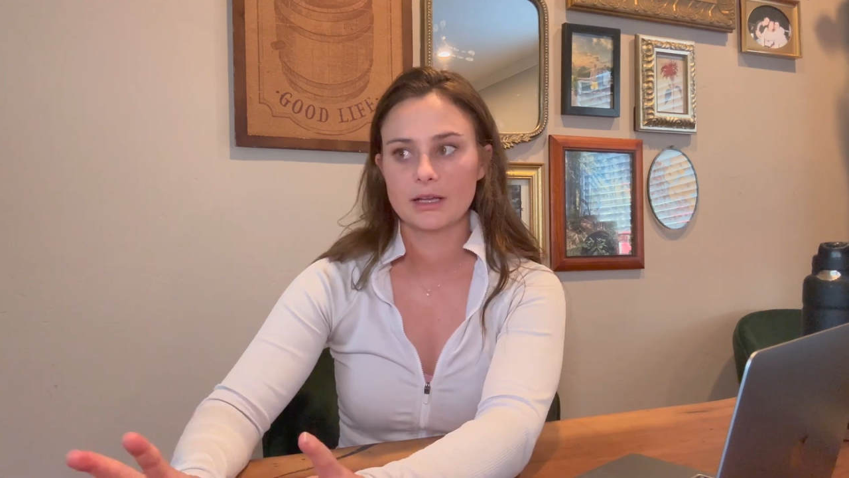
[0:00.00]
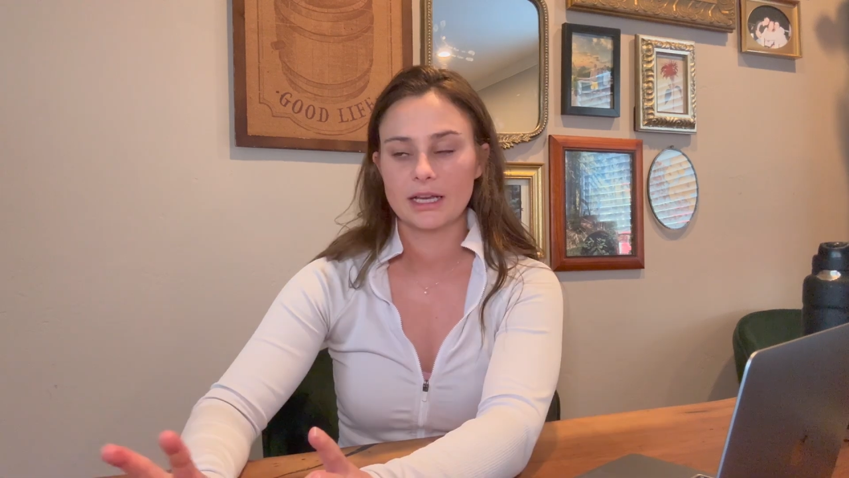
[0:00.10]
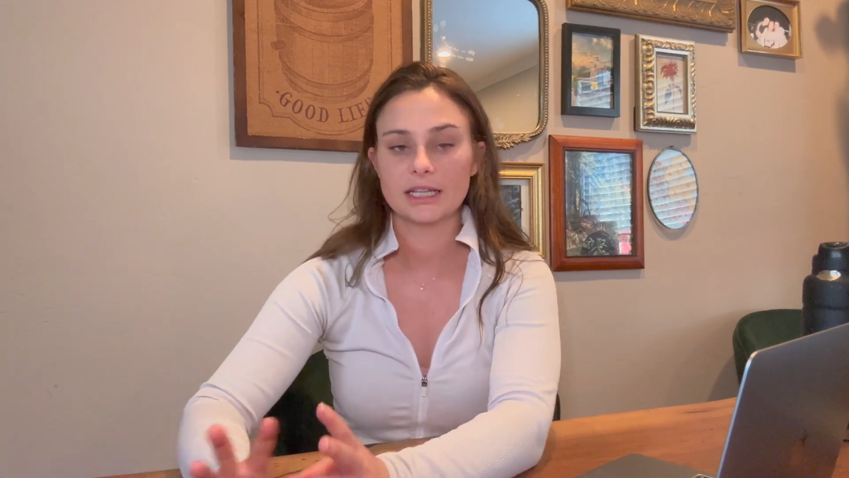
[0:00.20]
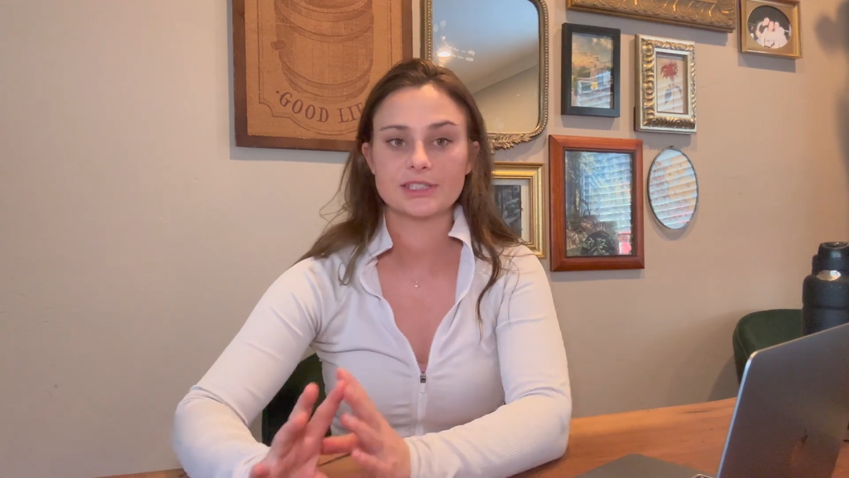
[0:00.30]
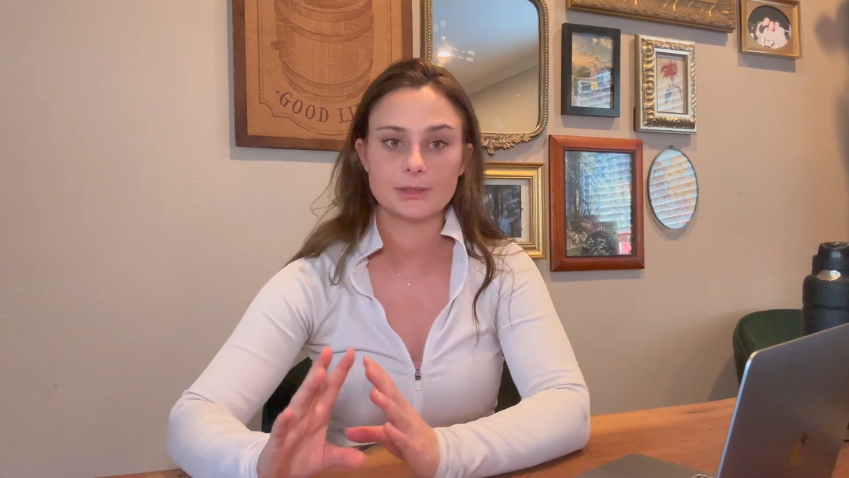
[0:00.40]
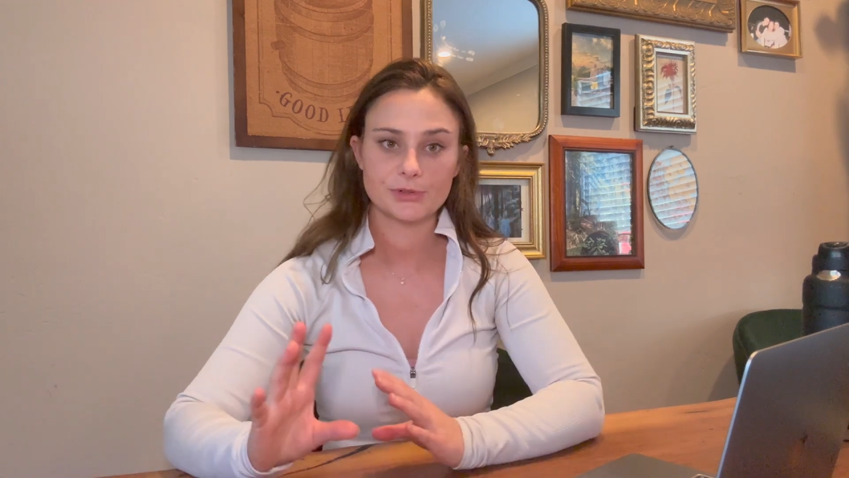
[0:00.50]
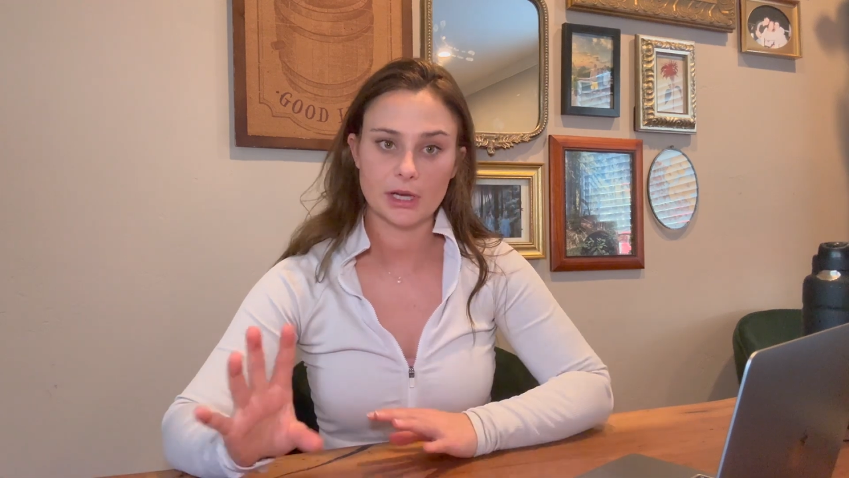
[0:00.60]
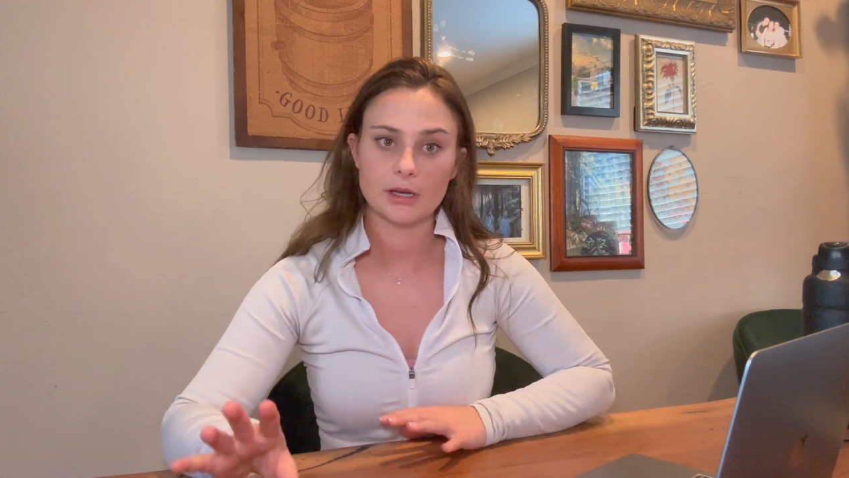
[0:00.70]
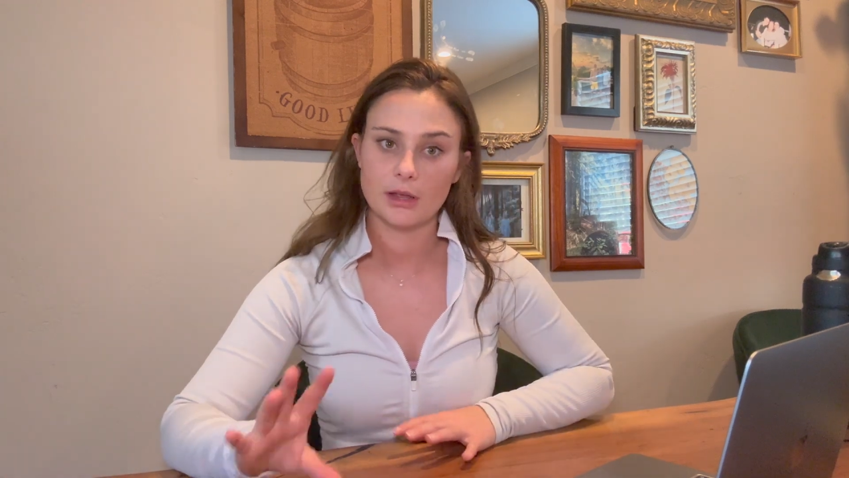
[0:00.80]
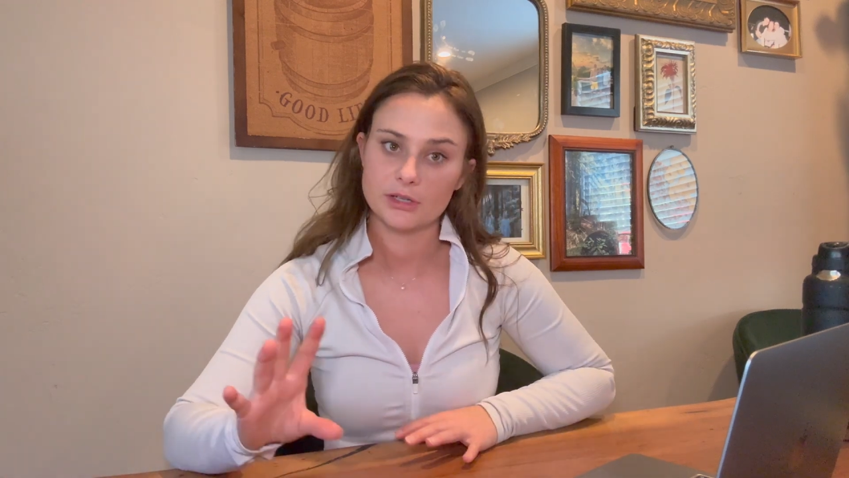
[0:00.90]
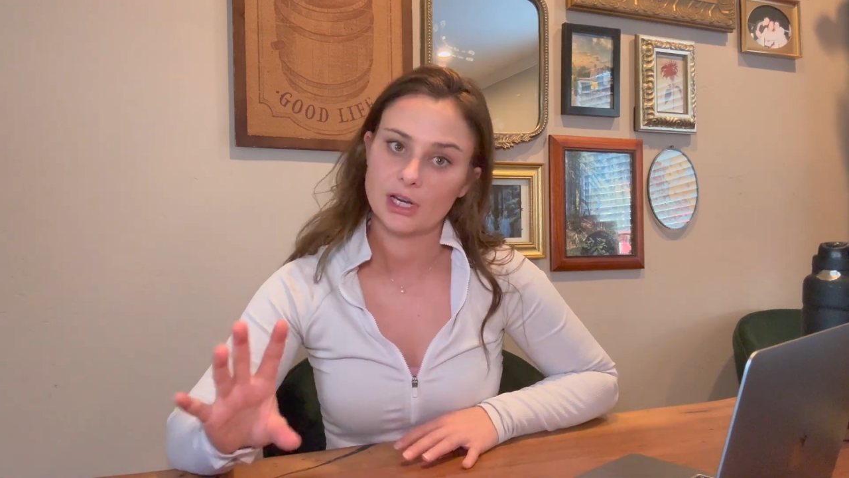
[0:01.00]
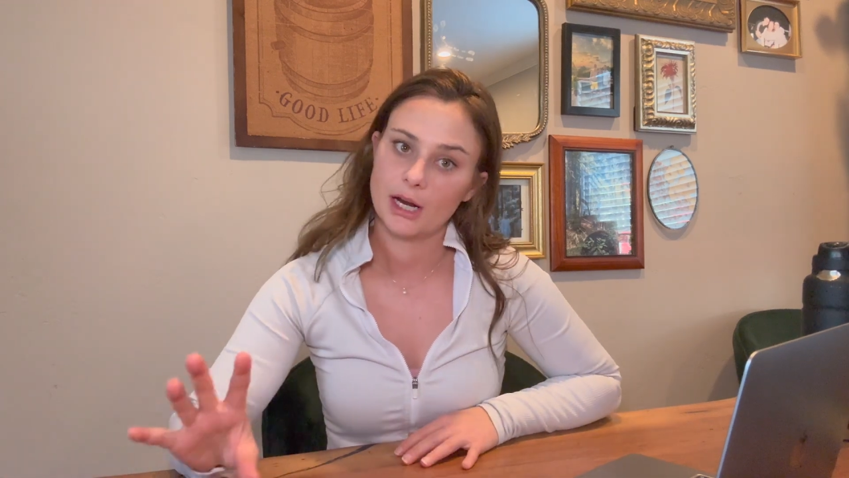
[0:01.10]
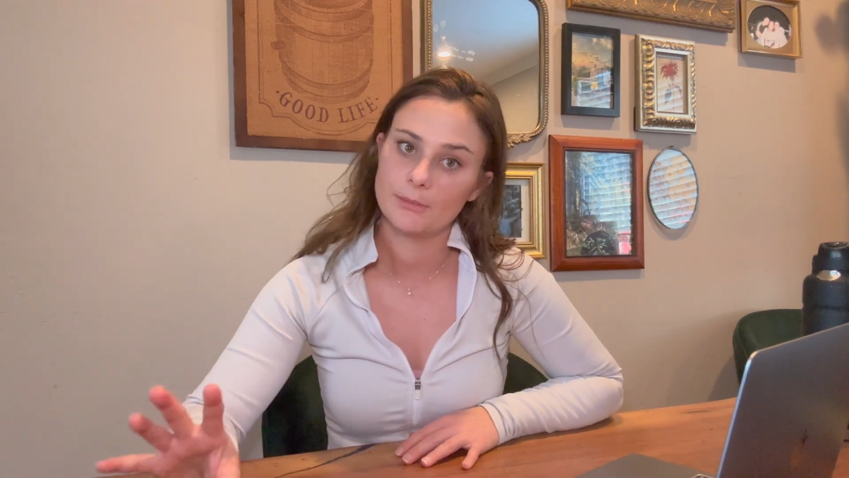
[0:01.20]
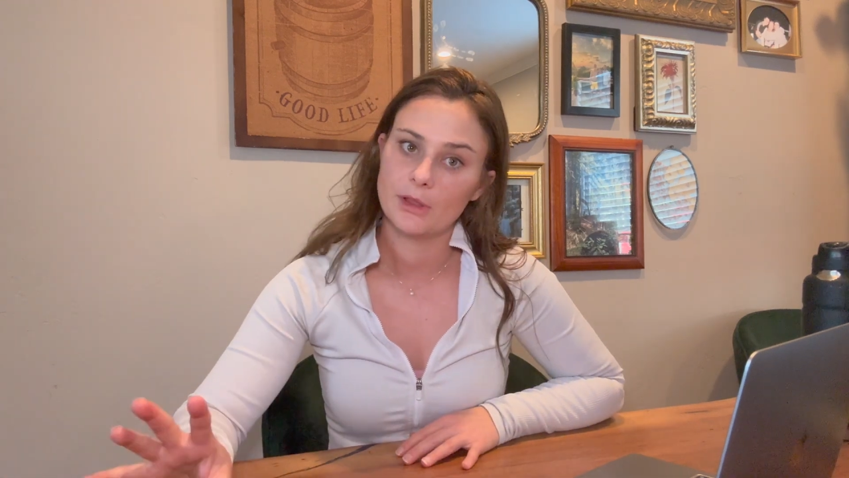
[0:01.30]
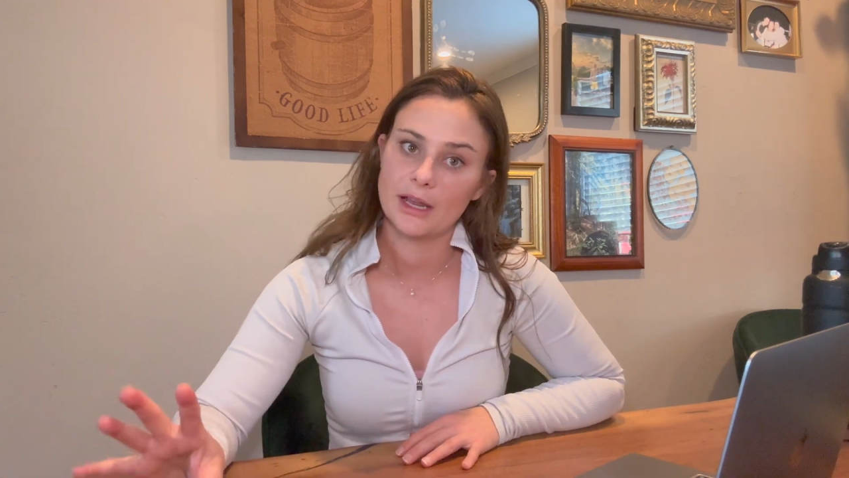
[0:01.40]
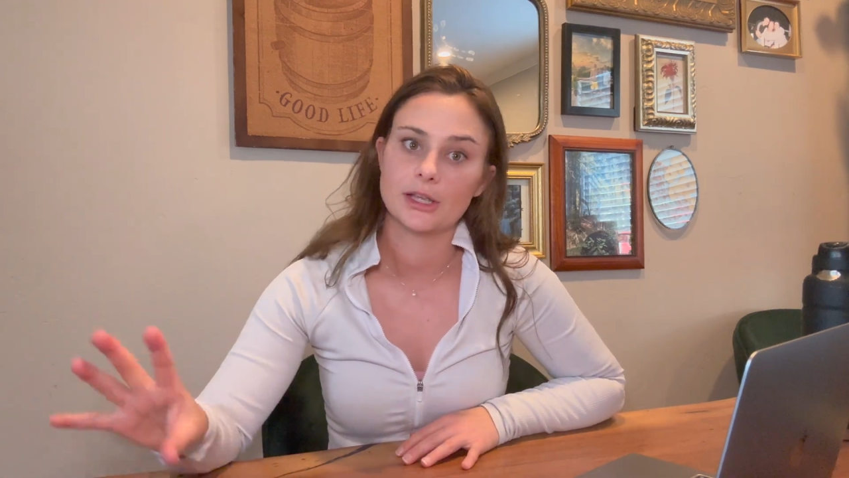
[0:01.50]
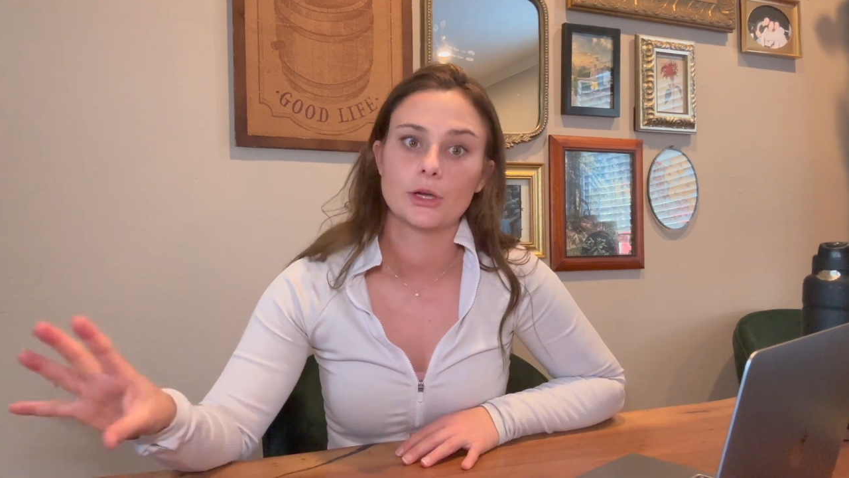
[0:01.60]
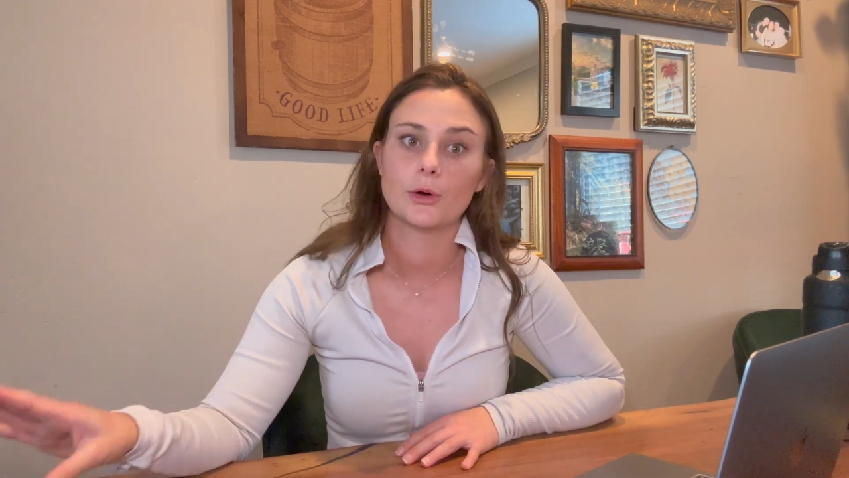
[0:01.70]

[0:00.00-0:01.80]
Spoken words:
And it seems like another time that